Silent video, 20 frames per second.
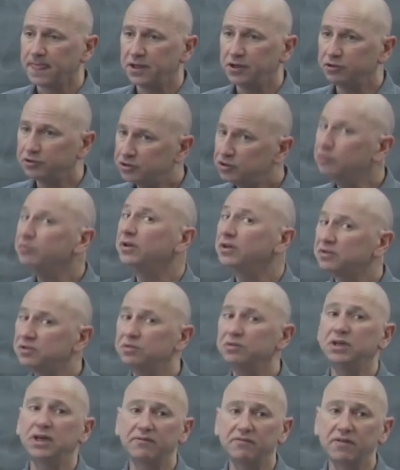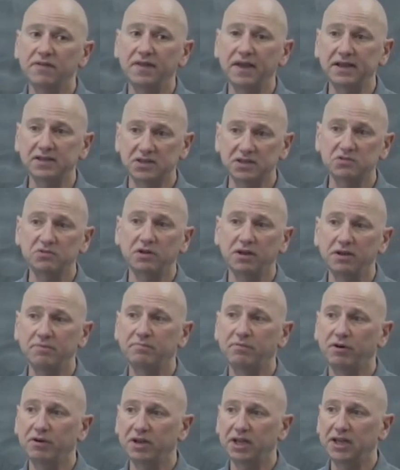you're doing two different things. It's really
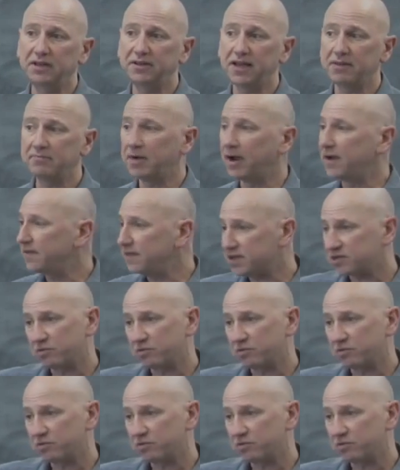important to keep that in mind.